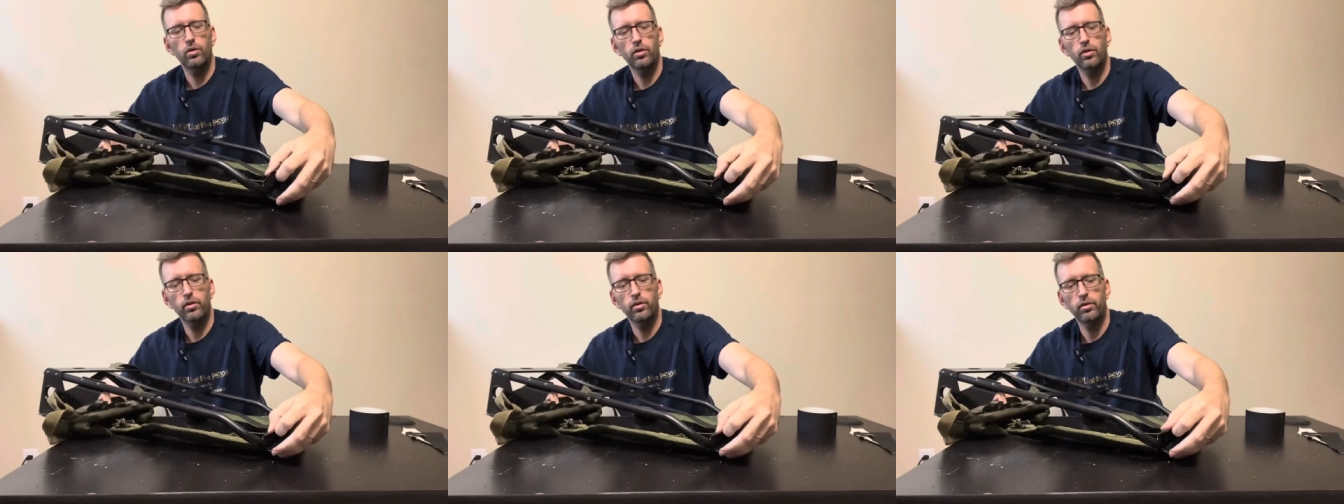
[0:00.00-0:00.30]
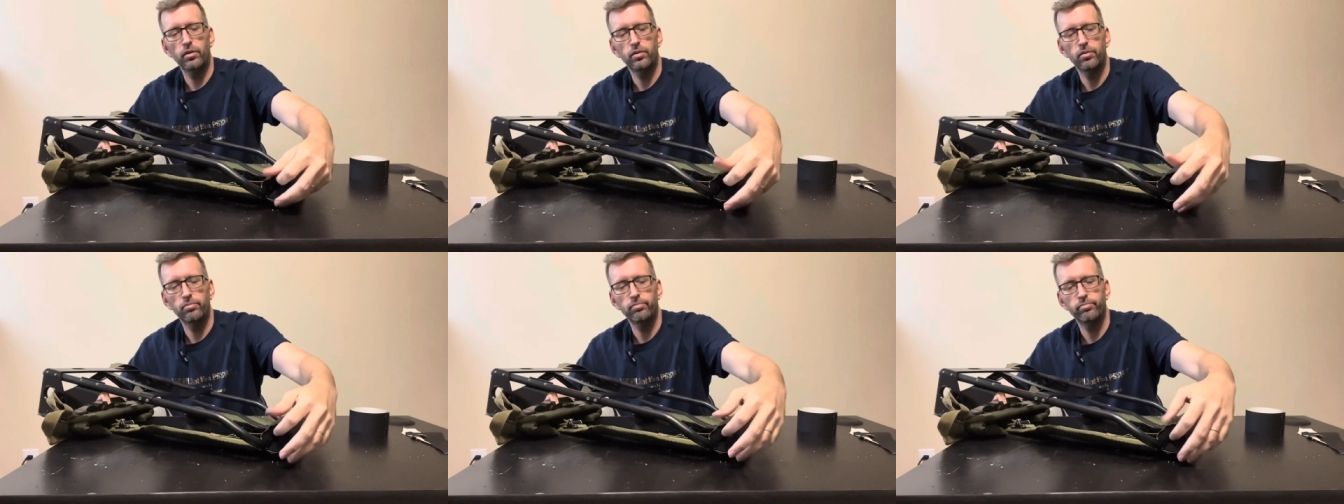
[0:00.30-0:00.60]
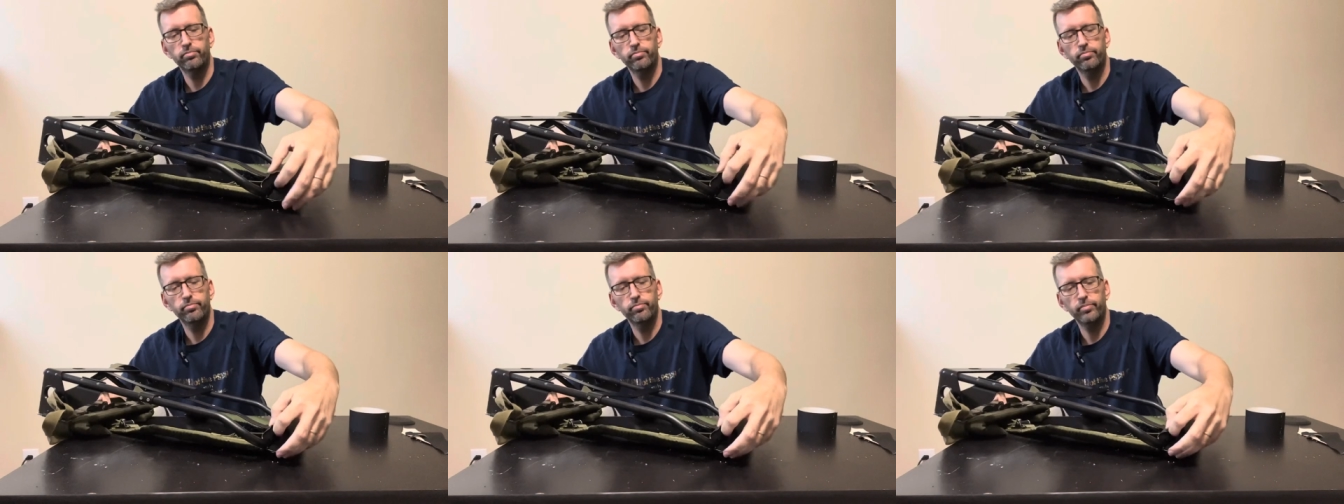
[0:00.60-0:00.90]
Um,
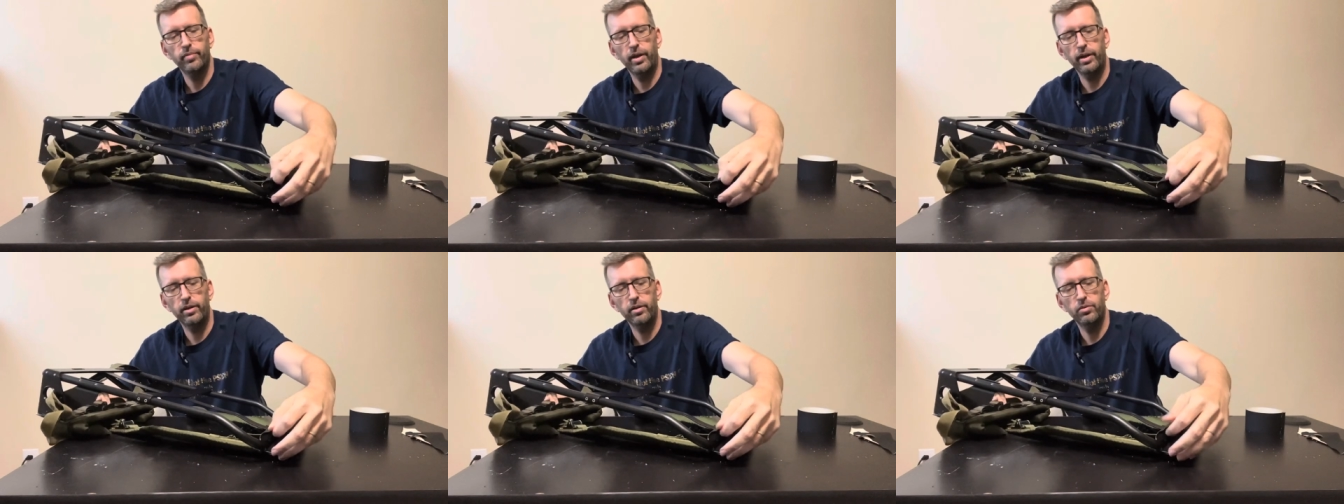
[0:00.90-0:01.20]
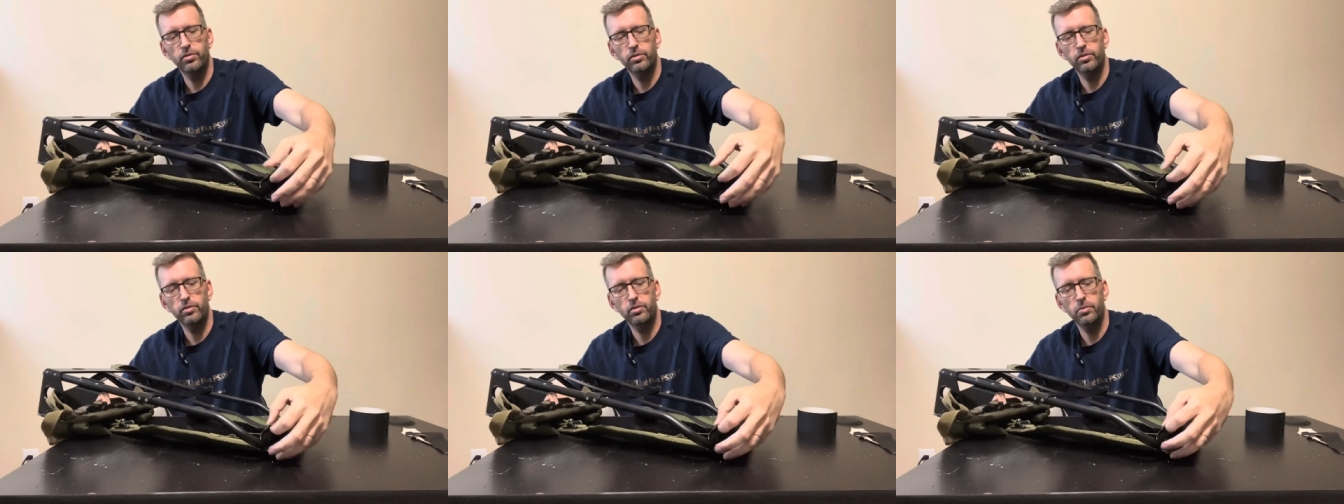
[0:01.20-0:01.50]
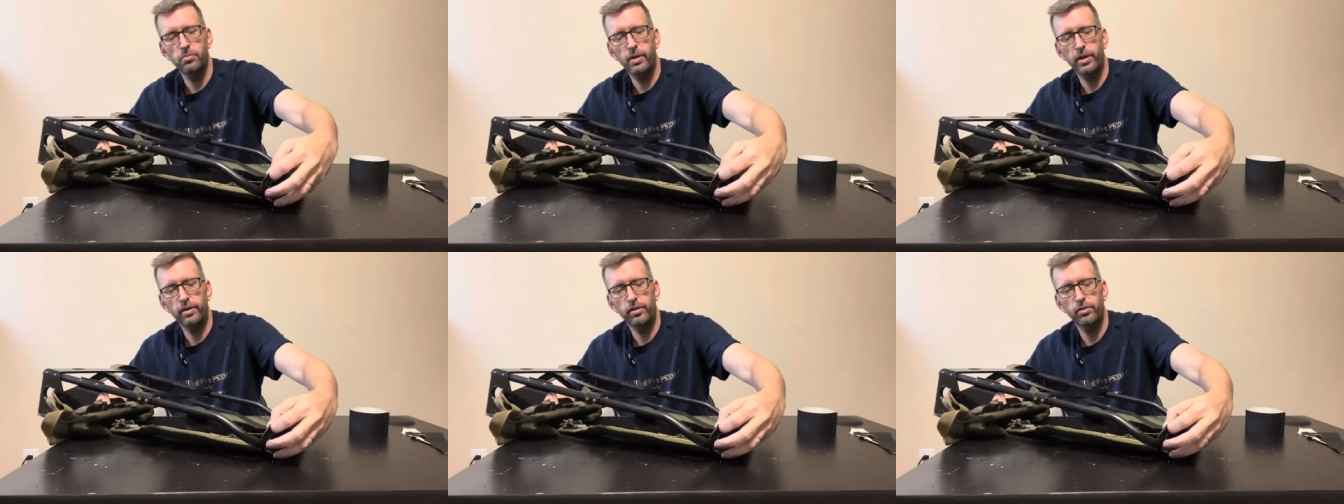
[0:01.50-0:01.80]
I could always go
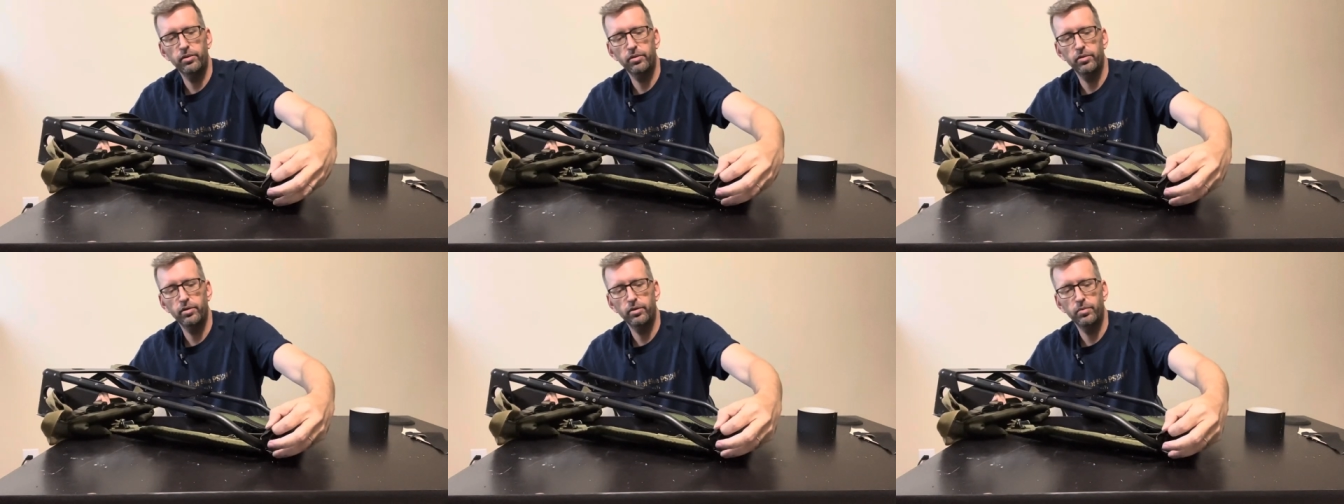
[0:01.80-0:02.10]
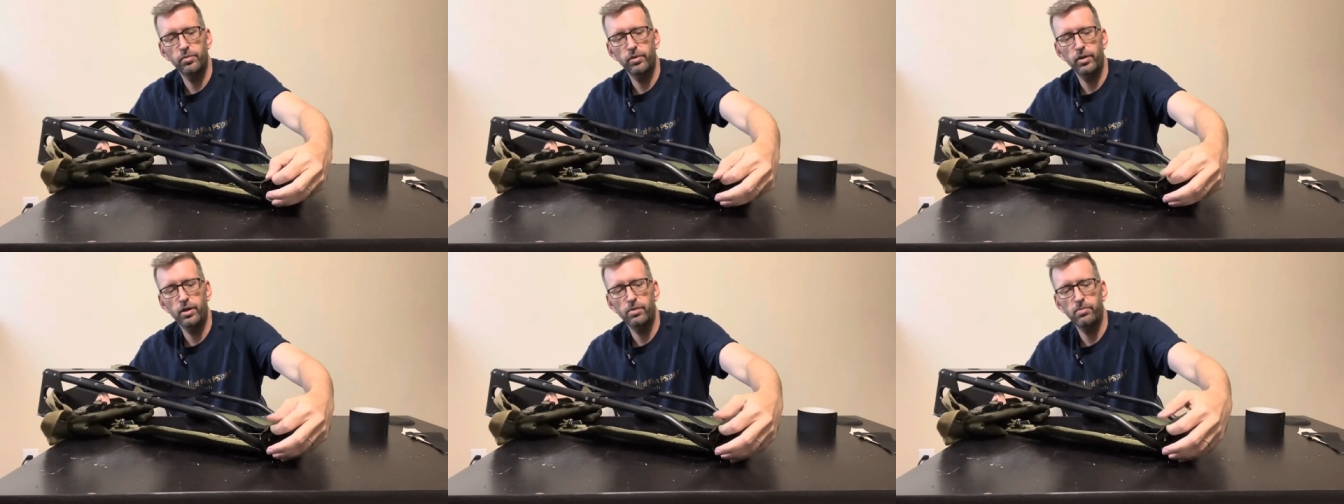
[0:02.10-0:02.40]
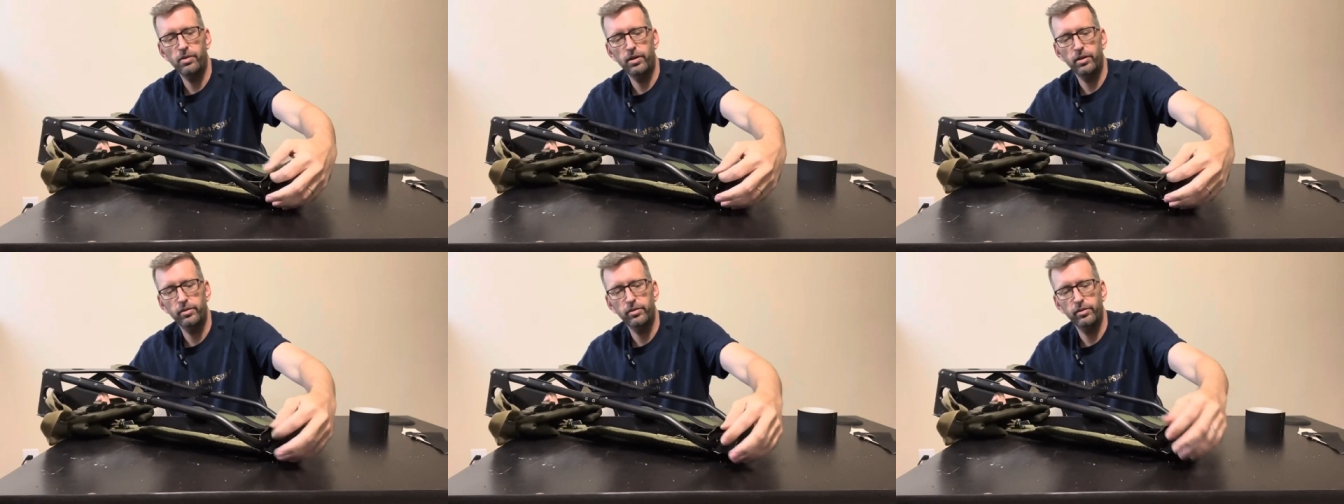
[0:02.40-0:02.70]
back and do this when I'm
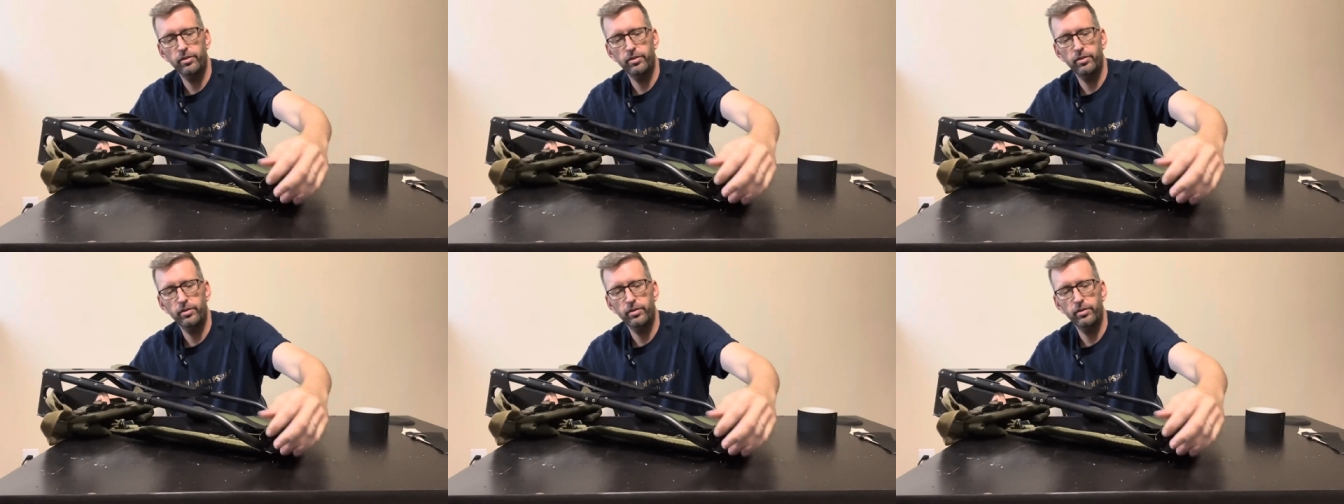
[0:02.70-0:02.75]
on